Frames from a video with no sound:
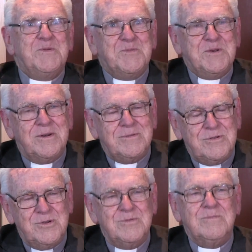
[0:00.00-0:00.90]
but we
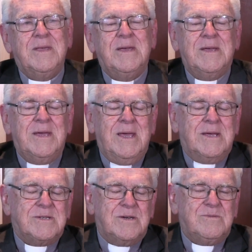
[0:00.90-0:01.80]
don't do.
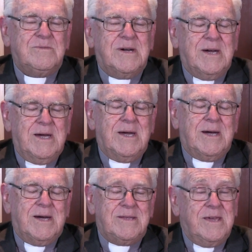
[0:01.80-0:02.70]
So
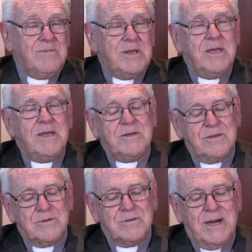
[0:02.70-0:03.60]
I think we
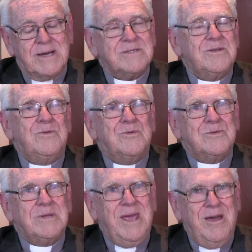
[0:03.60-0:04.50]
need to ask the
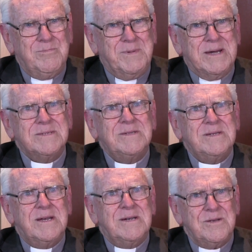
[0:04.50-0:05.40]
Lord to help
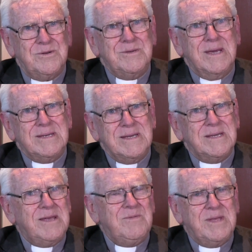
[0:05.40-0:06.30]
us to do that.
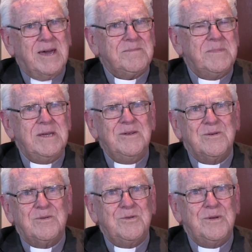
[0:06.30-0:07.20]
He said, without me
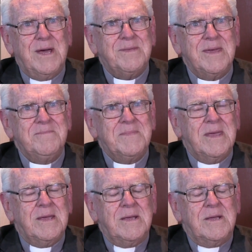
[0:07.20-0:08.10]
you can do nothing.
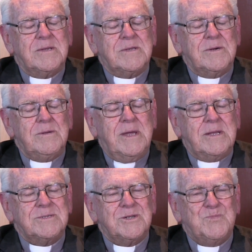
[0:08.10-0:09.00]
So
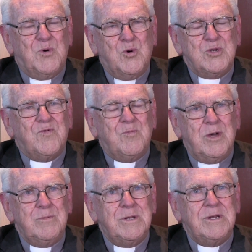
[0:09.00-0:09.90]
let us just pause for a
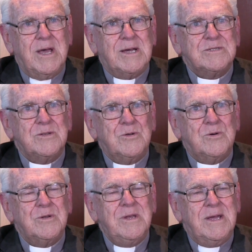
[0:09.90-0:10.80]
moment and ask the
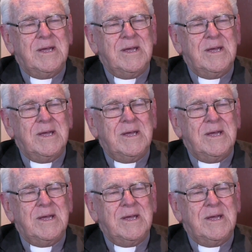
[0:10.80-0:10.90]
Lord